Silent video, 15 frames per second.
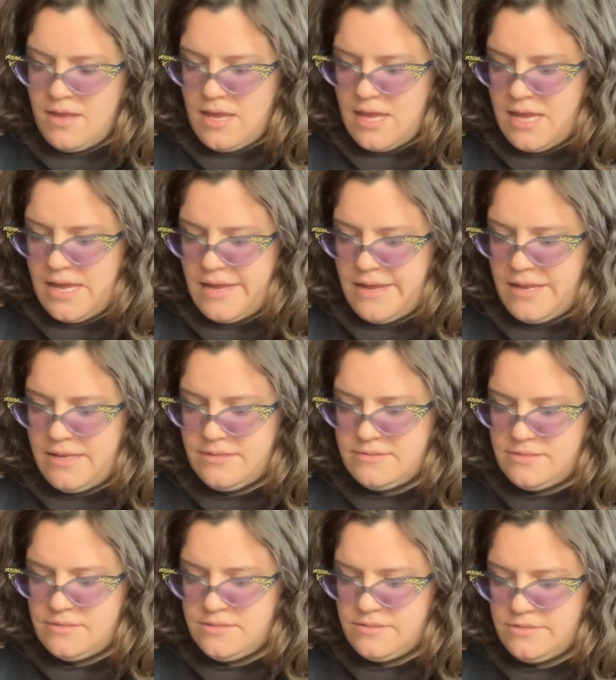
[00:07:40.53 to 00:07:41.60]

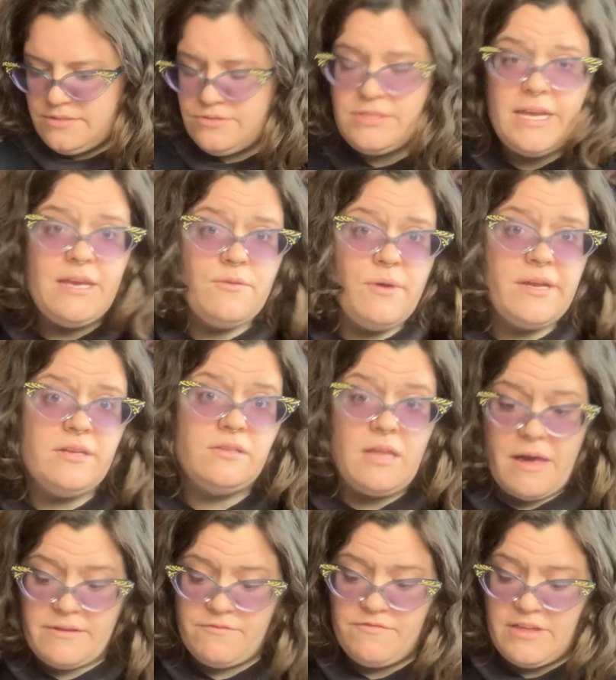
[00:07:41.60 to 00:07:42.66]
and you take quite a
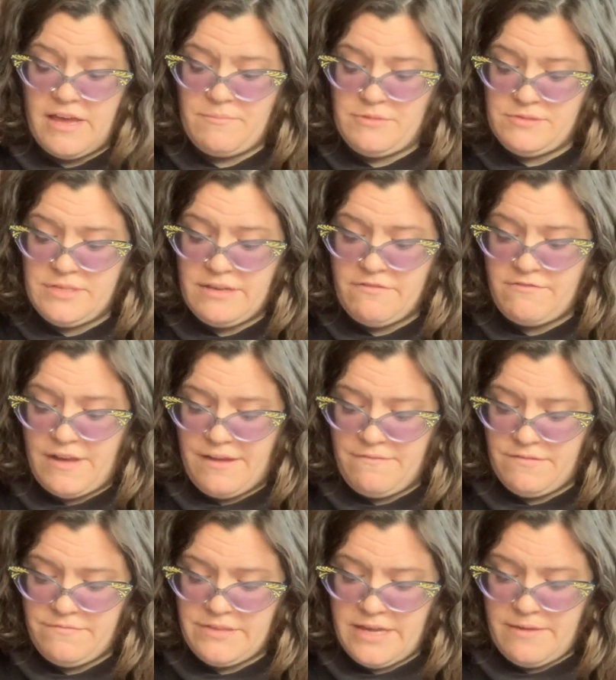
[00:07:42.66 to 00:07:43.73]
lot of them. You take 5
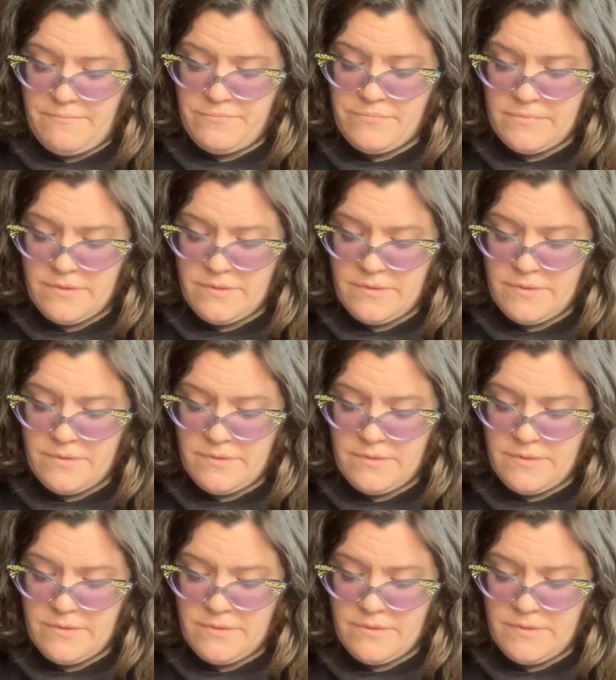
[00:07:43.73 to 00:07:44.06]
of them.